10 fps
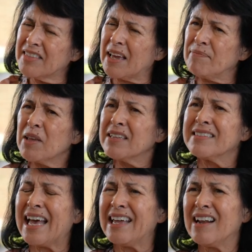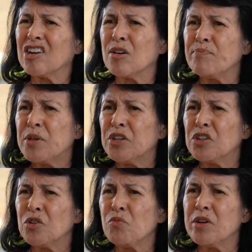That that a
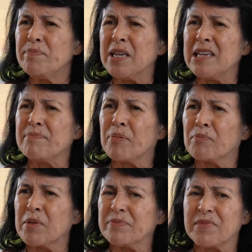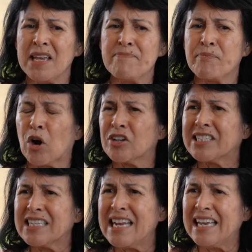computer would be
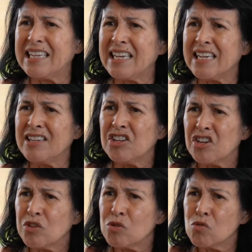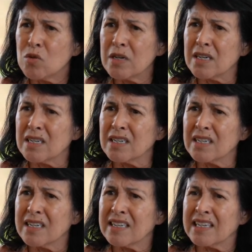impersonating you,
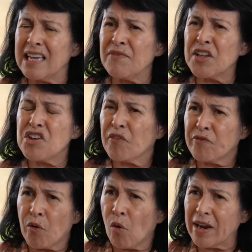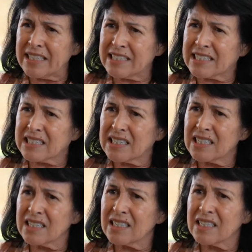even your voice?
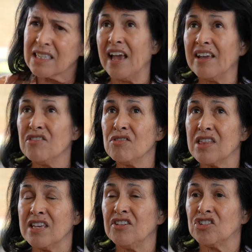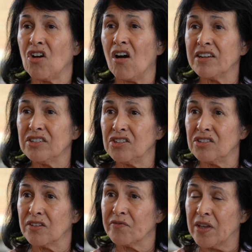Yeah, you think you're talking to
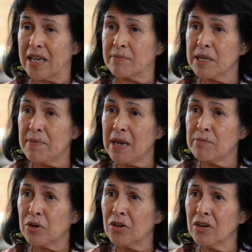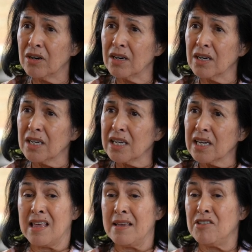your family member?
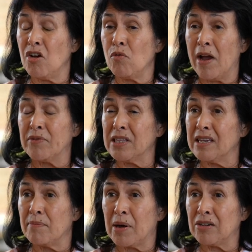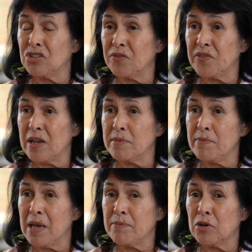They know everything about your family
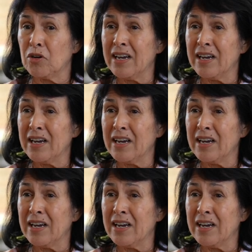member.